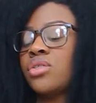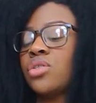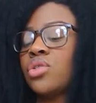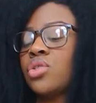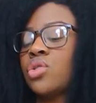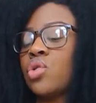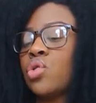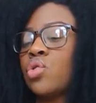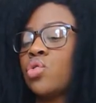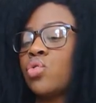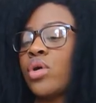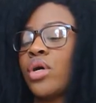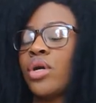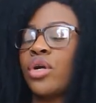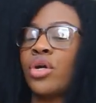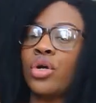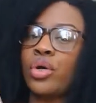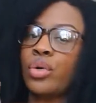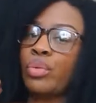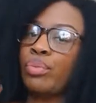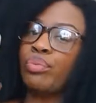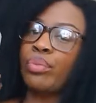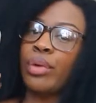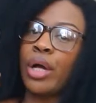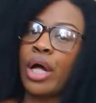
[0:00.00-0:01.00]
So I don't
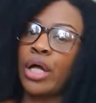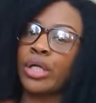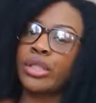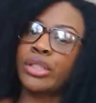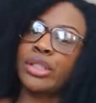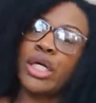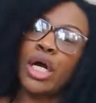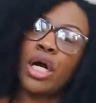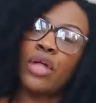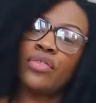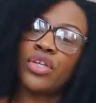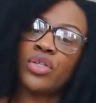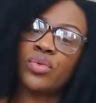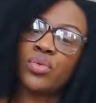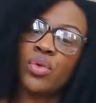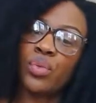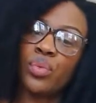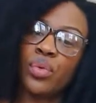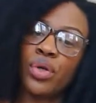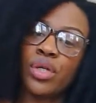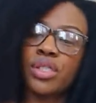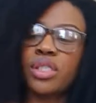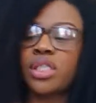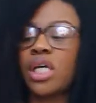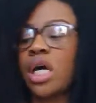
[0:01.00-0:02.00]
know. I'll see how this one
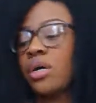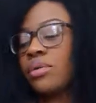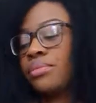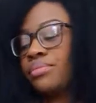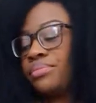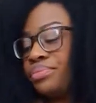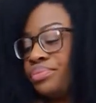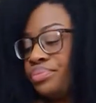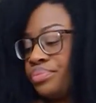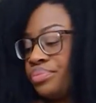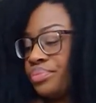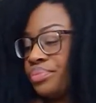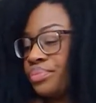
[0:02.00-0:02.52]
works out.